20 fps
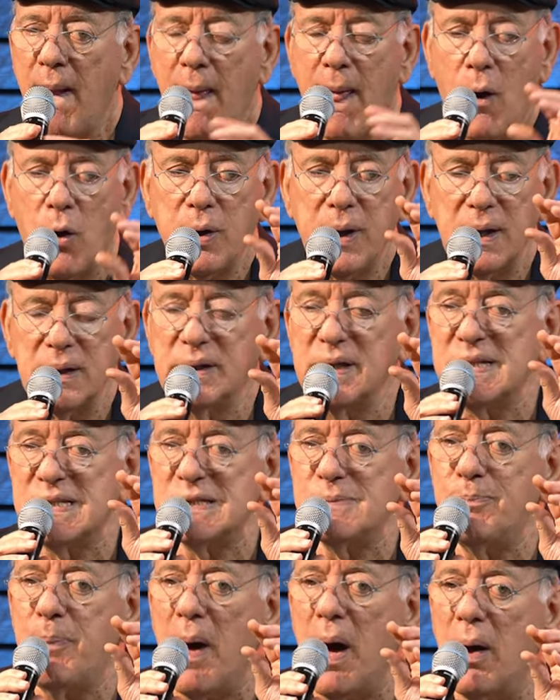Okay, the
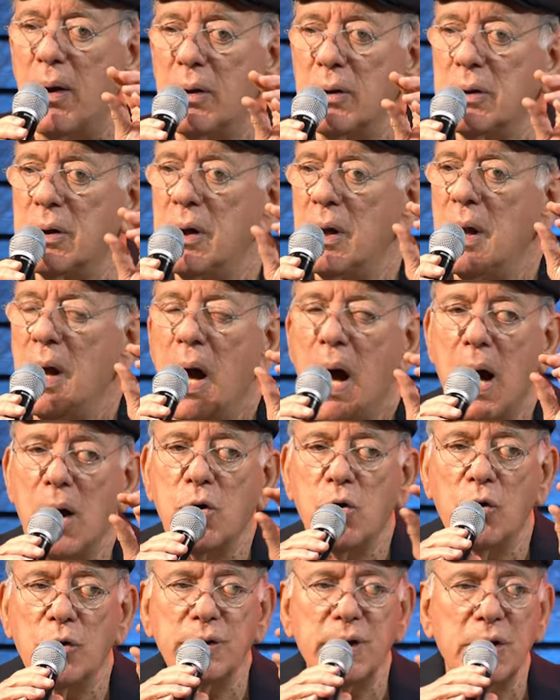spark,
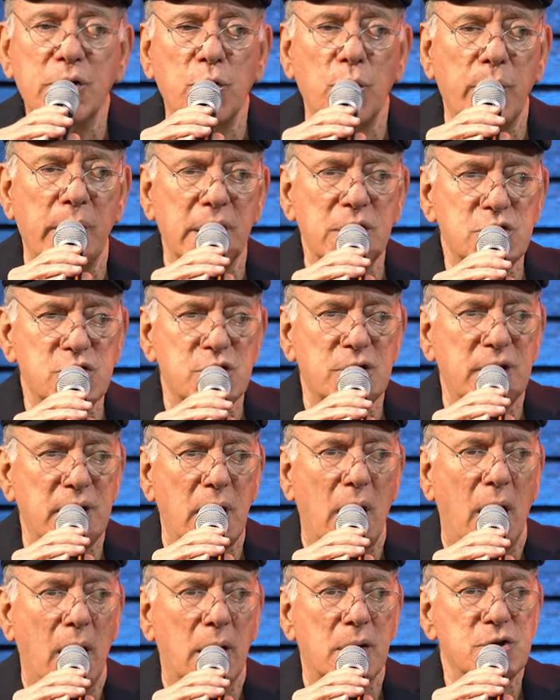according to which
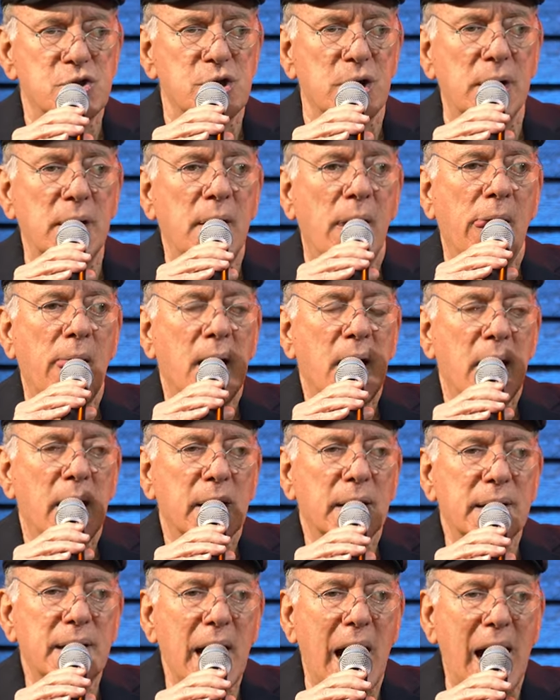theology,
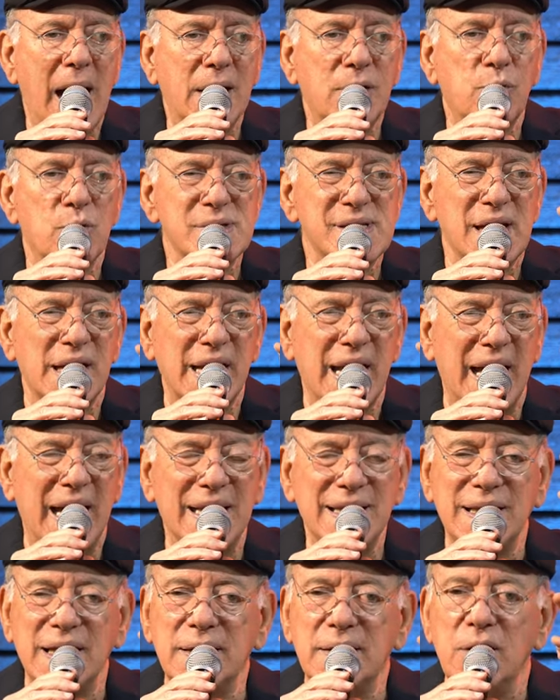God was an
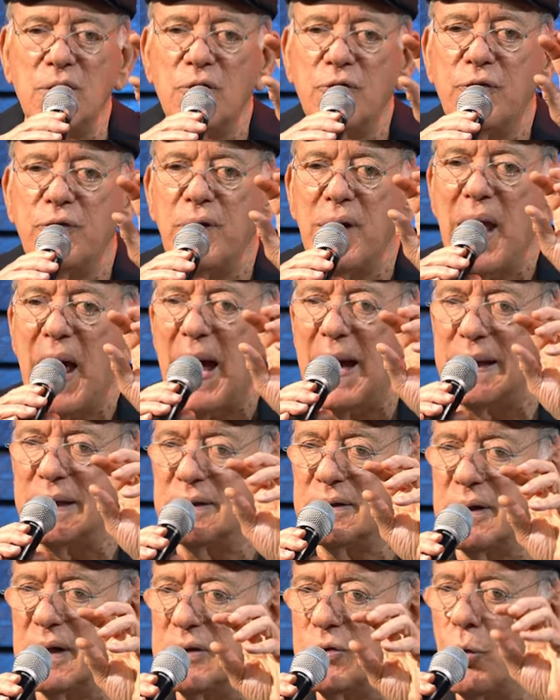entity of light
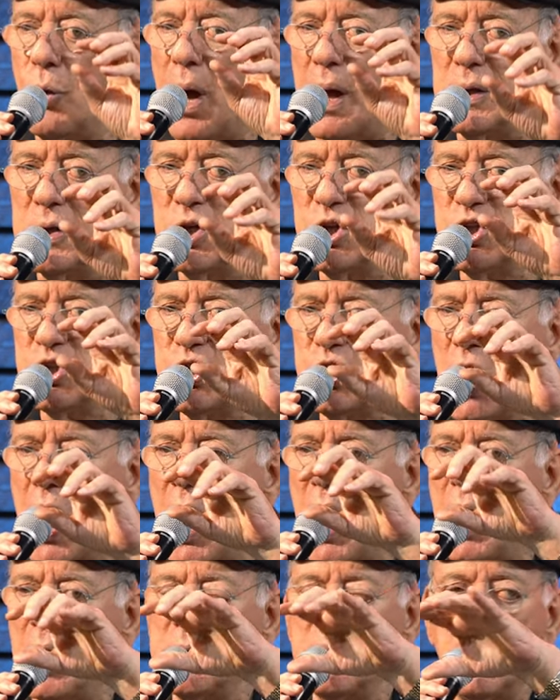that one
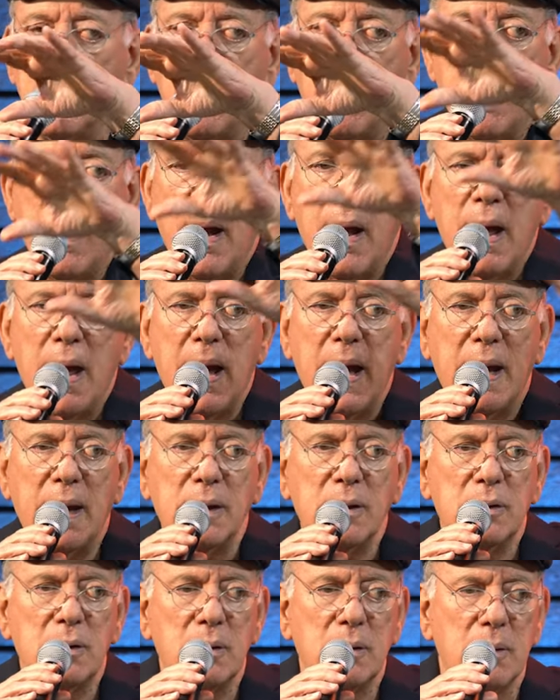shone
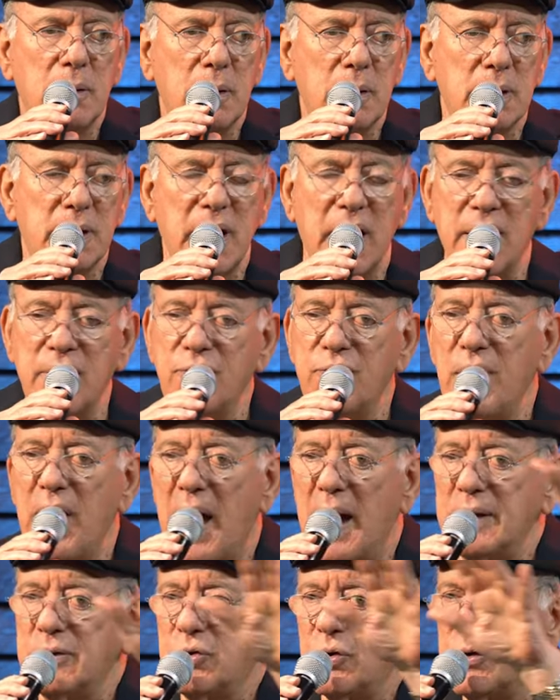and gave
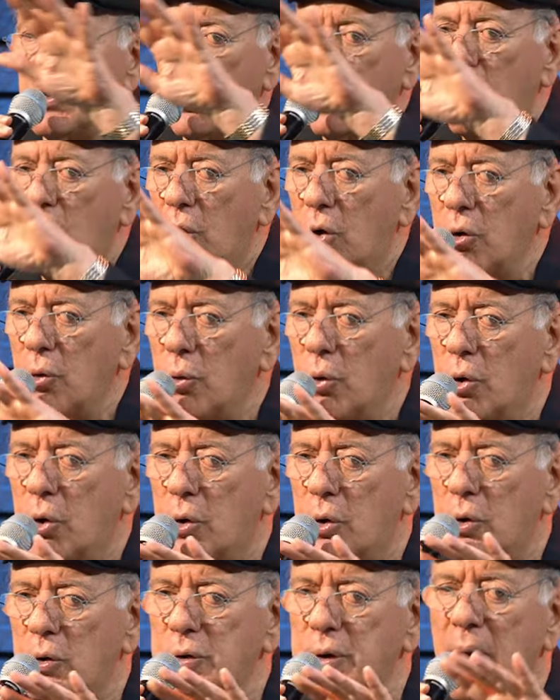light to the whole
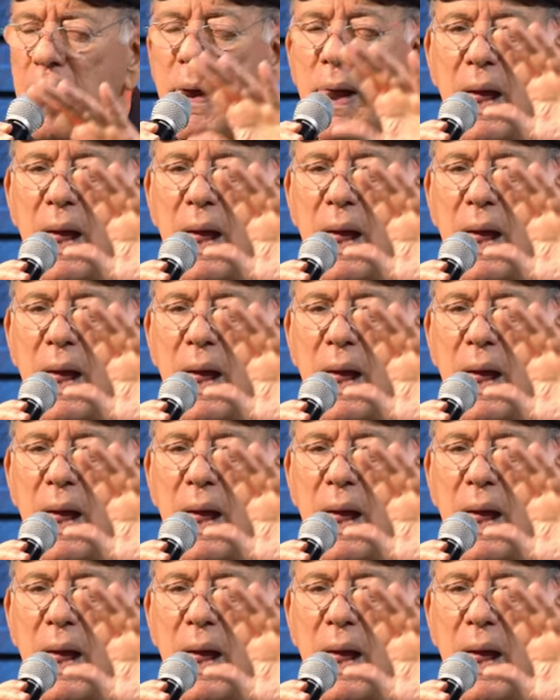world.